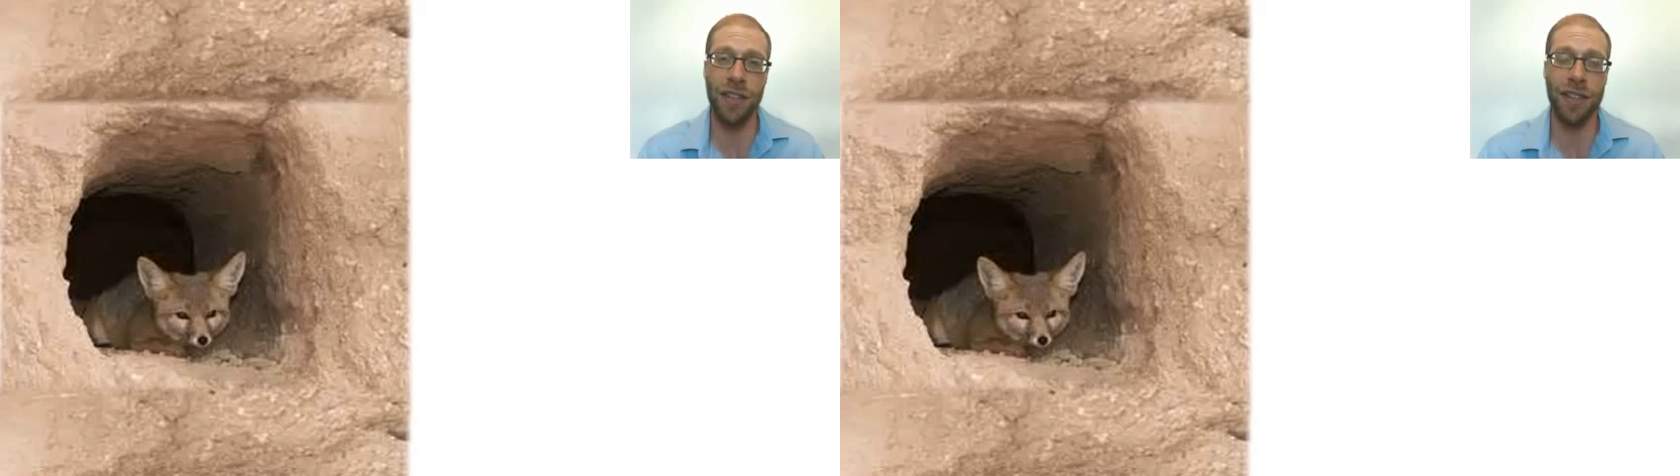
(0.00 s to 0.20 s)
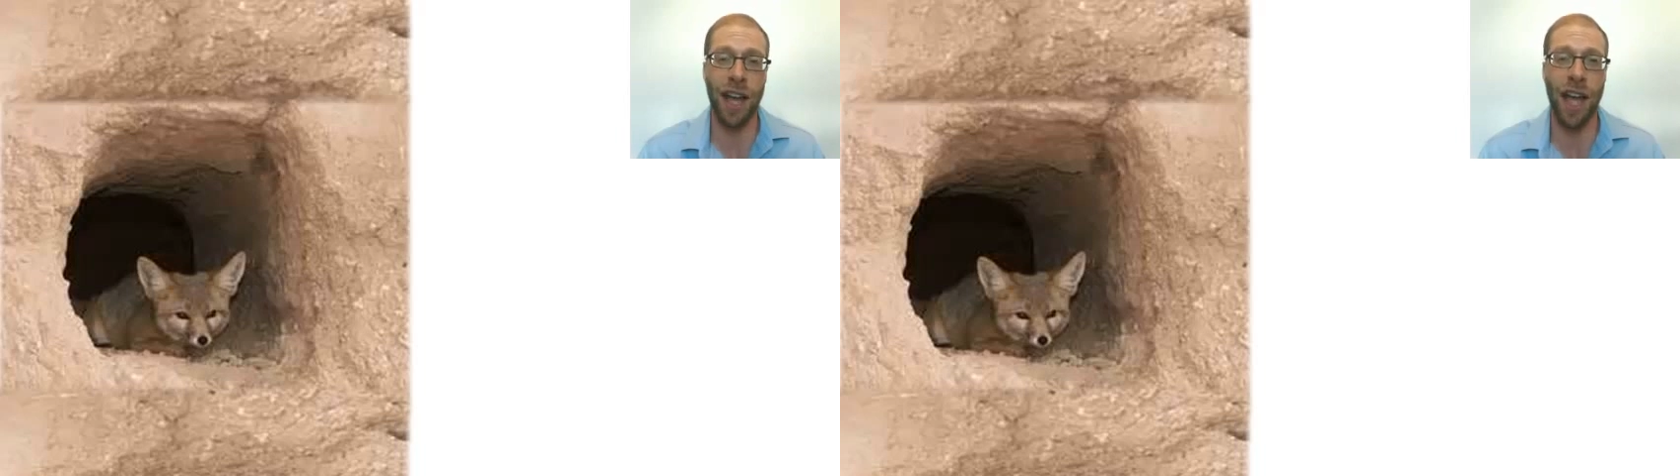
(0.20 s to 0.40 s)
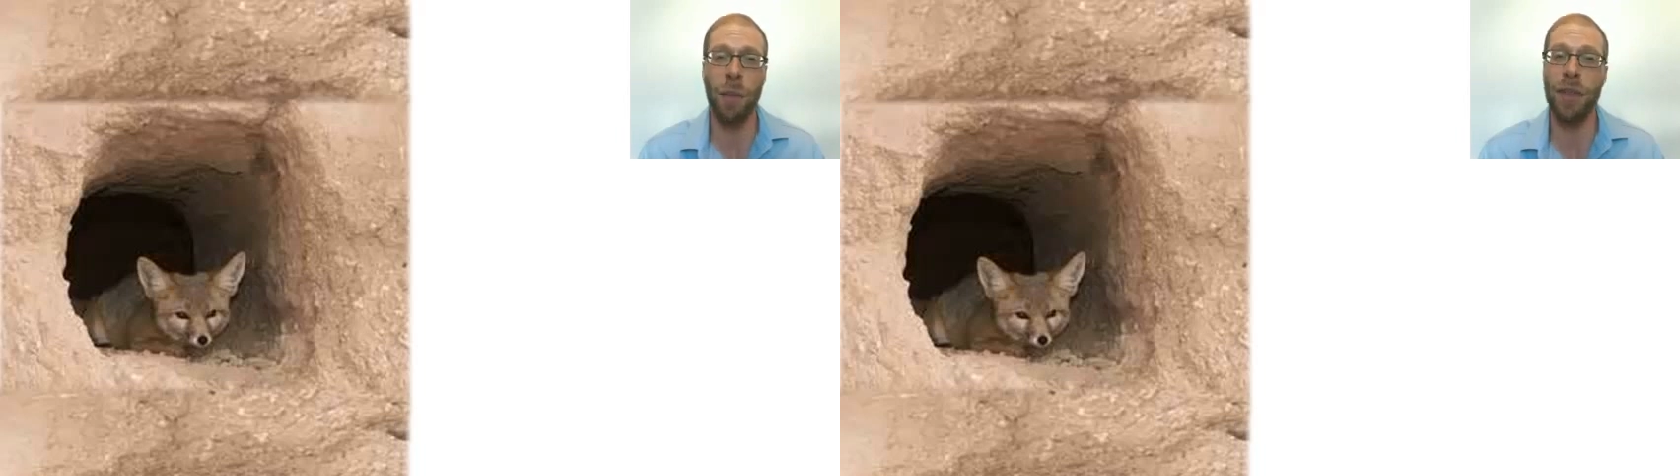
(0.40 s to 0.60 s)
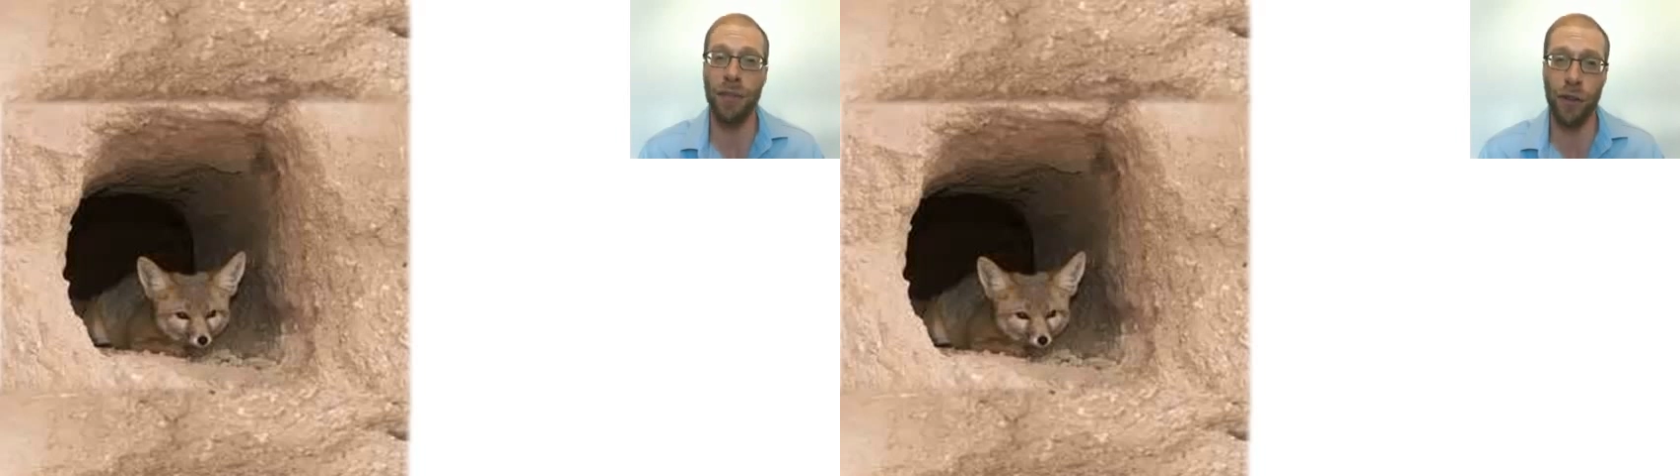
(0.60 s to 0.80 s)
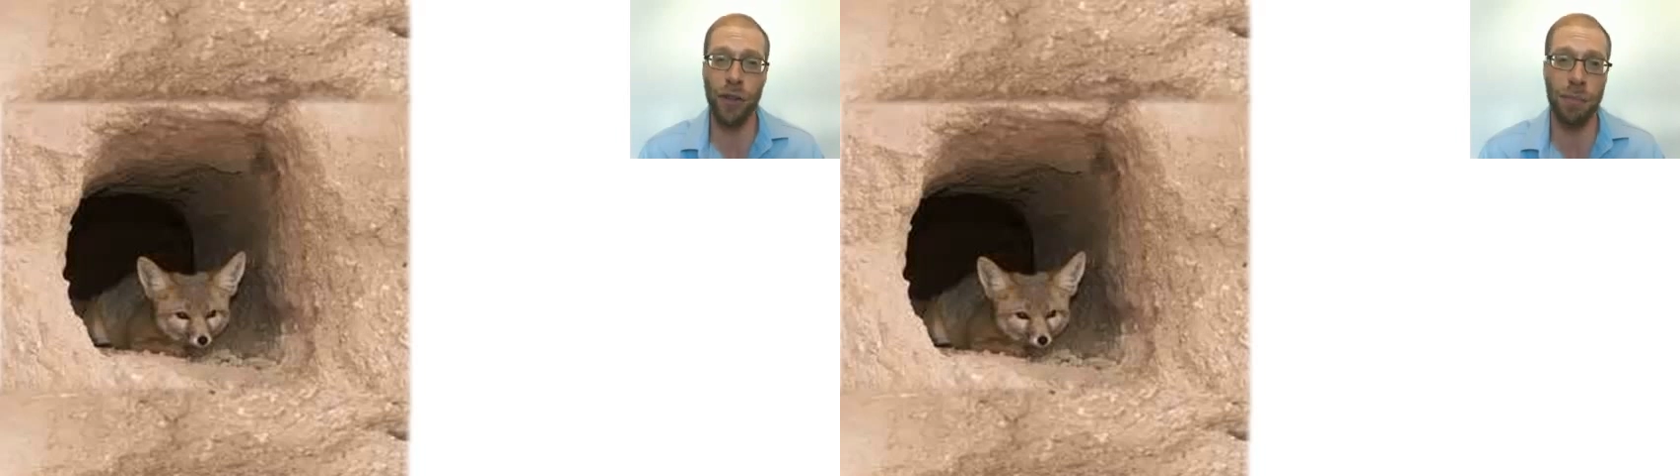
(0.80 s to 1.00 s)
at the time when the
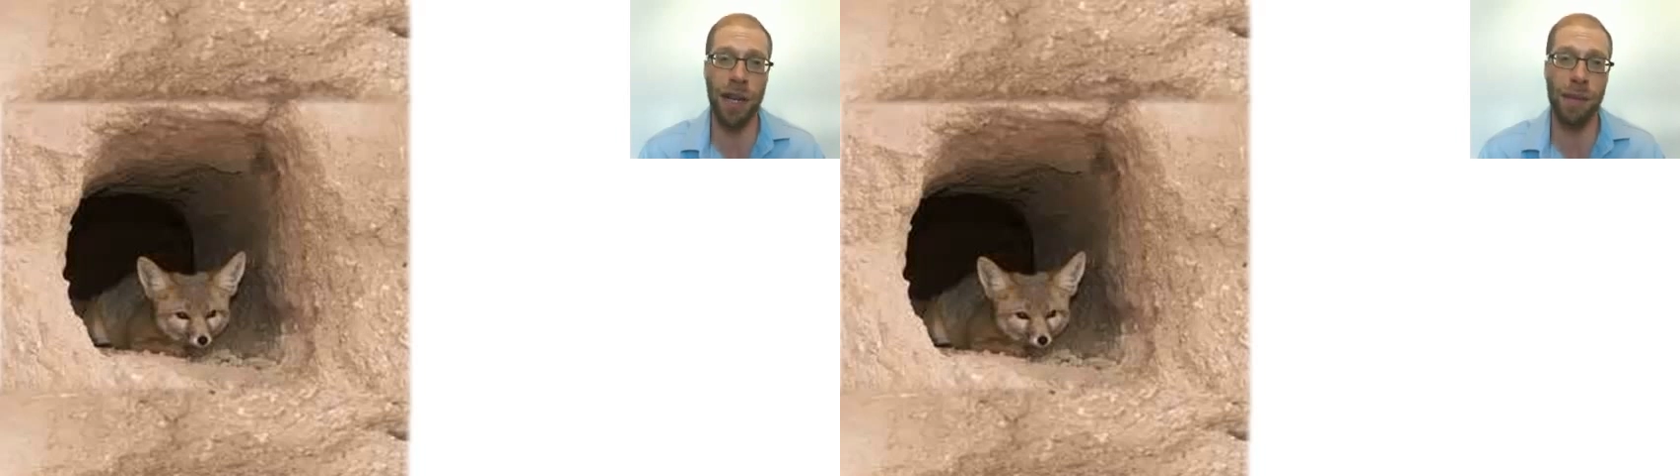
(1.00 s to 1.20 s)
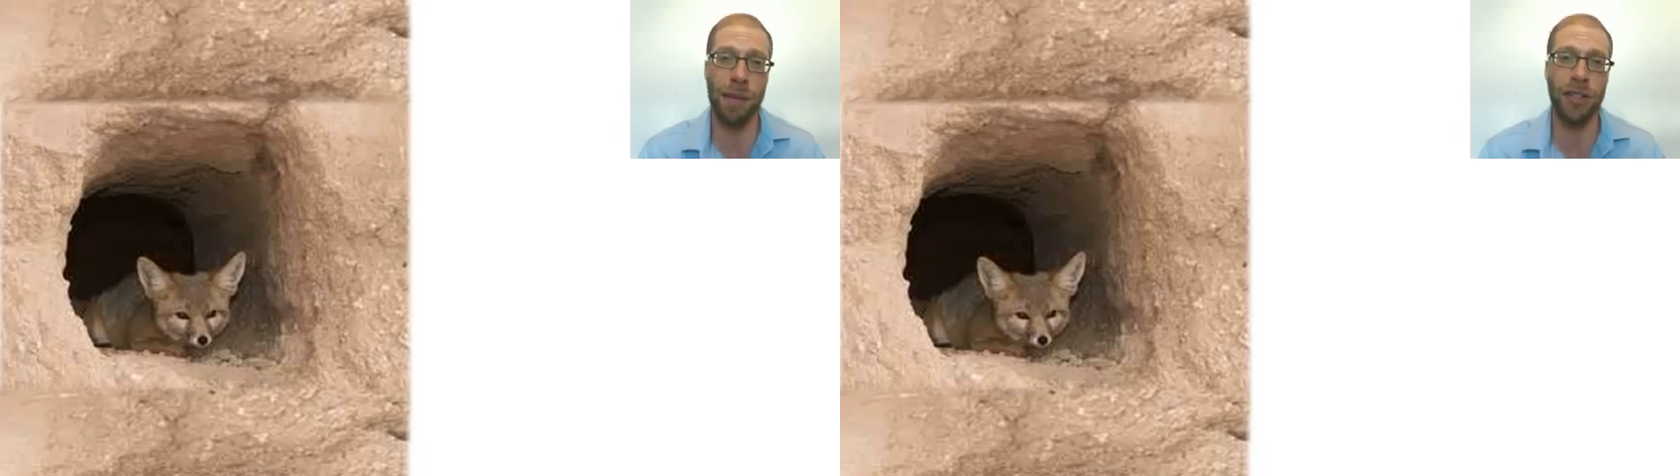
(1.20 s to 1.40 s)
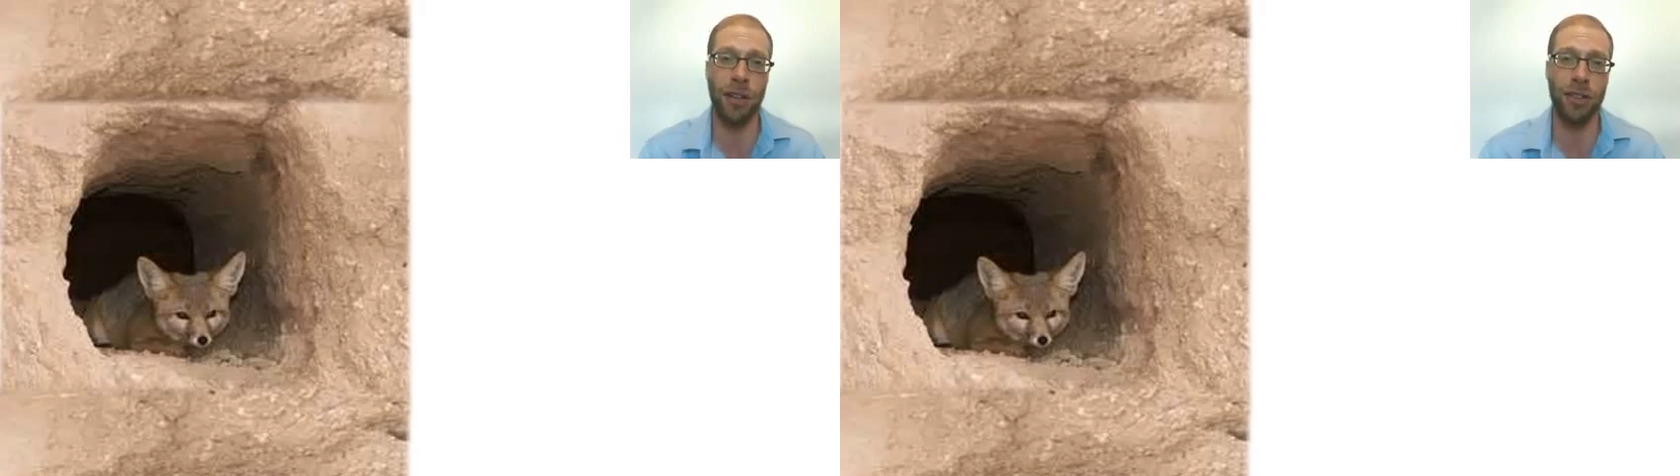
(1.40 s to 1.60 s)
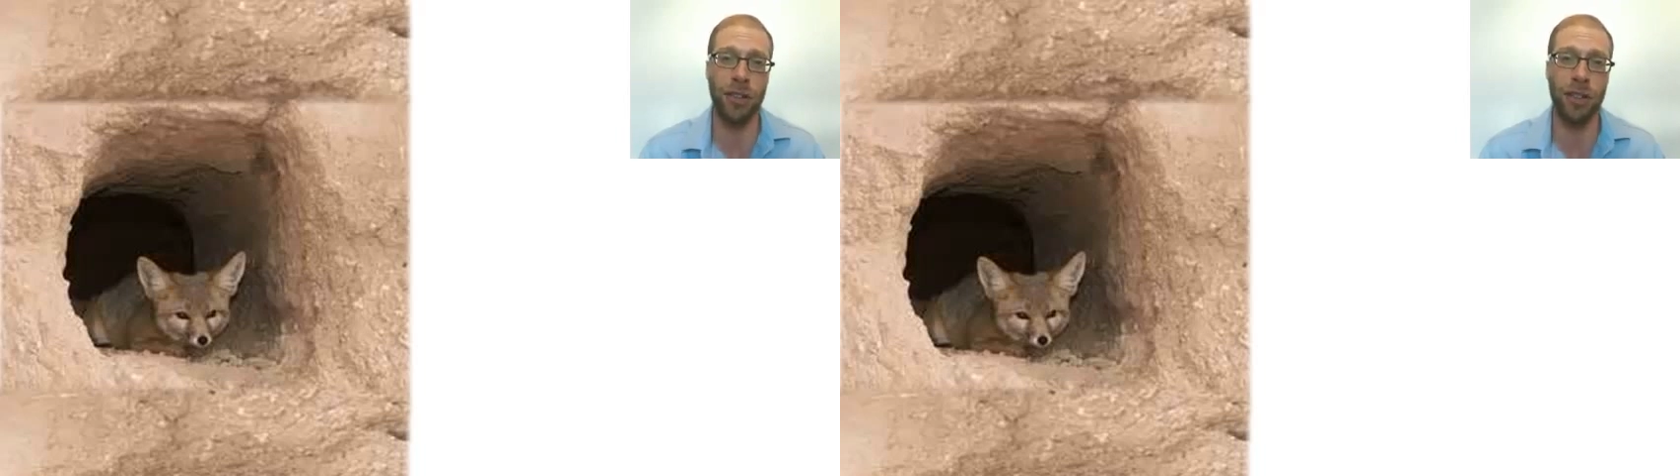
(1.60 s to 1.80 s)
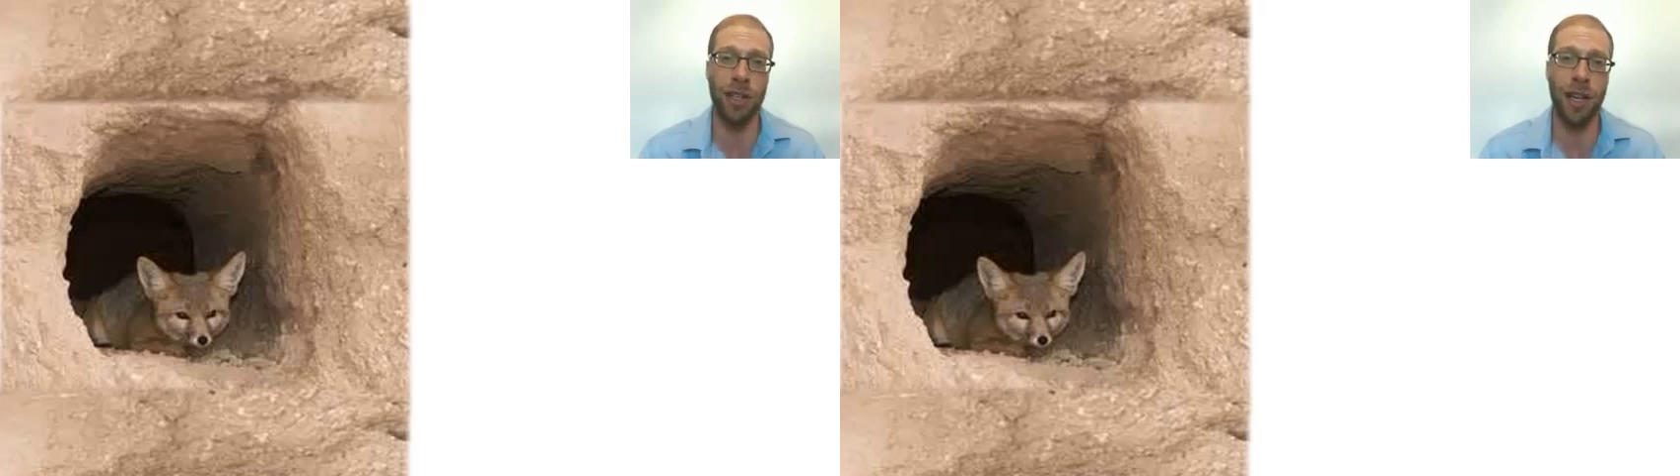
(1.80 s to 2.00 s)
first Beit HaMikdash
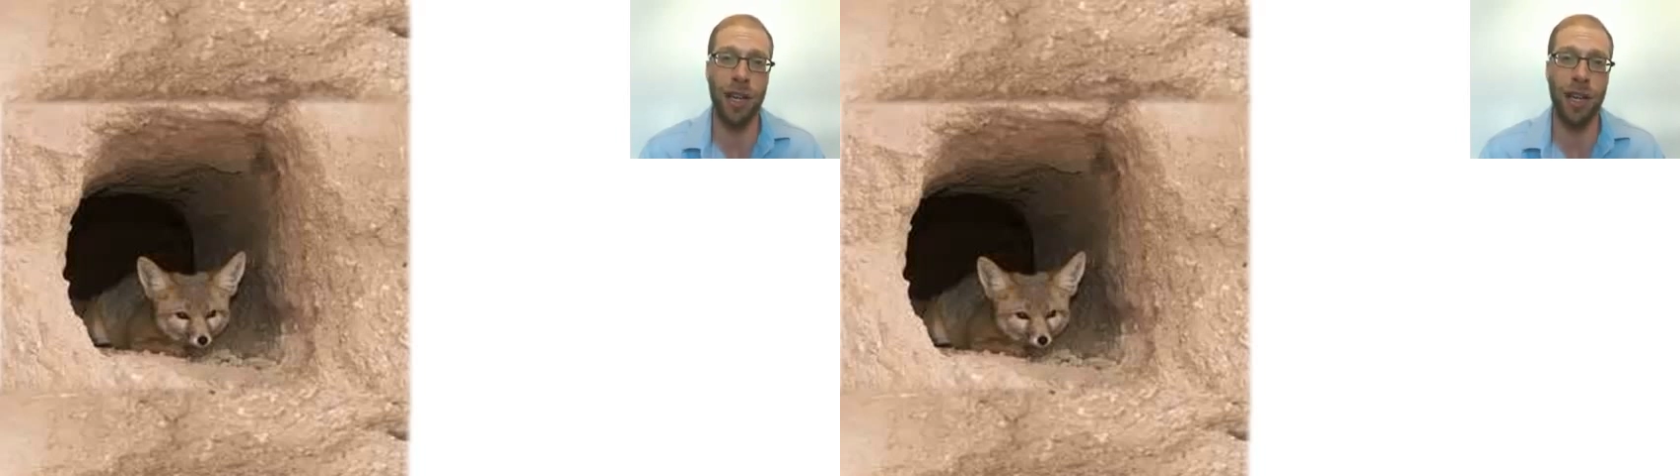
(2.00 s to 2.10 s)
stood,